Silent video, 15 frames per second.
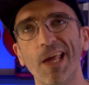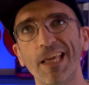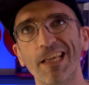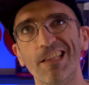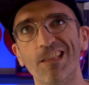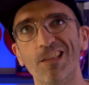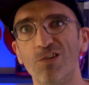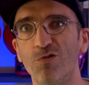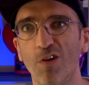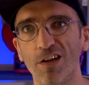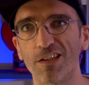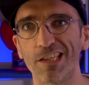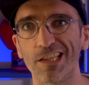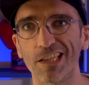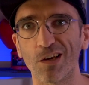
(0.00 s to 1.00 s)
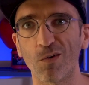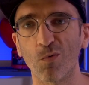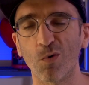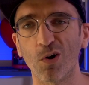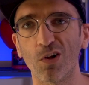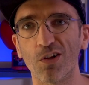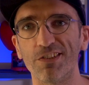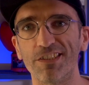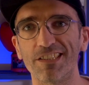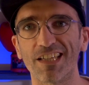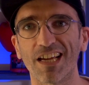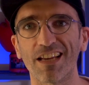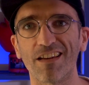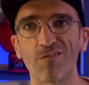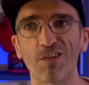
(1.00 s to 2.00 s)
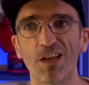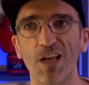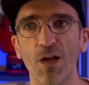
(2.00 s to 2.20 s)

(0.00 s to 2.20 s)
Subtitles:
in the drug dealing world and kind of,